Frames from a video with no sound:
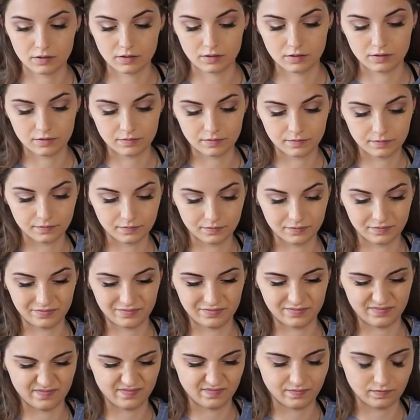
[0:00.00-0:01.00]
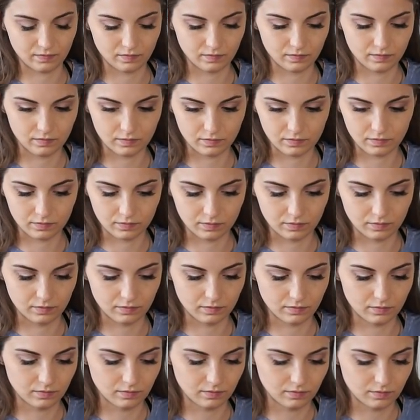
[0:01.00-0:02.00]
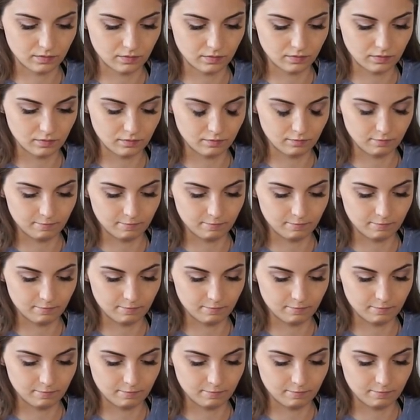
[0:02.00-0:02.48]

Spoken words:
(silent)